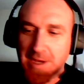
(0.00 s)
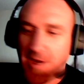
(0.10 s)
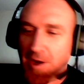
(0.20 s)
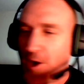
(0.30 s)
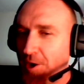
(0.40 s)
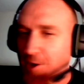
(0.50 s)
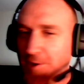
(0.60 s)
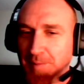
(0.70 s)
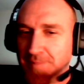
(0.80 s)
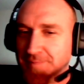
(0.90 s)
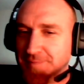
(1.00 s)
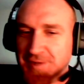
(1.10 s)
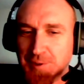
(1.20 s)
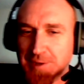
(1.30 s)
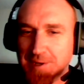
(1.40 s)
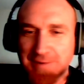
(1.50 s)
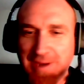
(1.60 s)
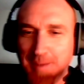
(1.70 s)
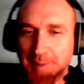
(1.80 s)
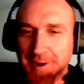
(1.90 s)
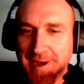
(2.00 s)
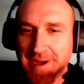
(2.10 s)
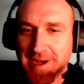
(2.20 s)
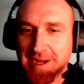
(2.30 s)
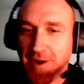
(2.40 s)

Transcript: all trickle down money I get